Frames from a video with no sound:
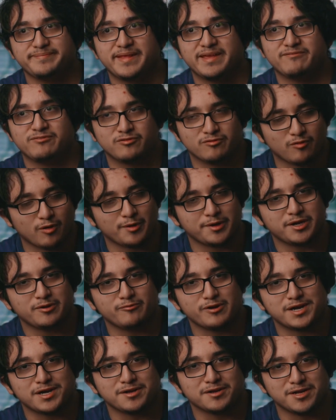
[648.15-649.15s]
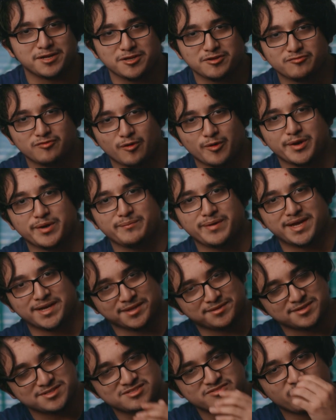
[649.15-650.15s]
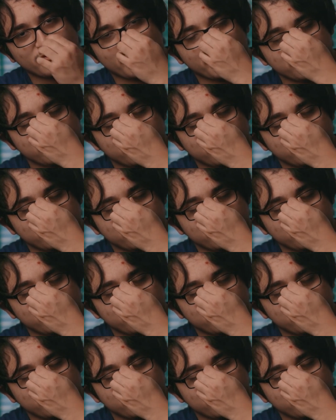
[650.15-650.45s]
if you've already read it and you've already made it this far